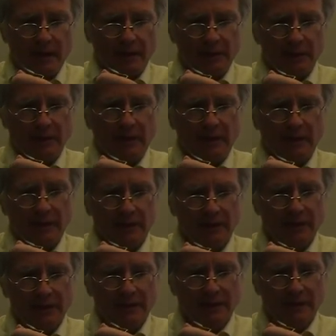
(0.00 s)
Now, so these
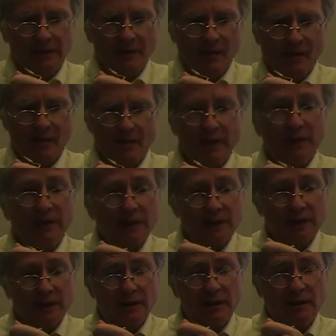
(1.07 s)
are
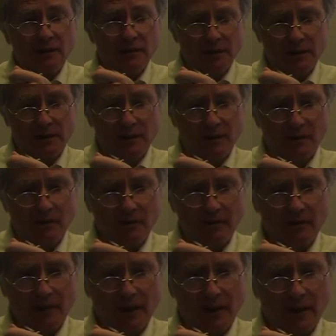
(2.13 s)
issues.
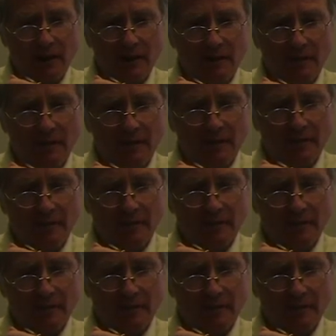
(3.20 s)
So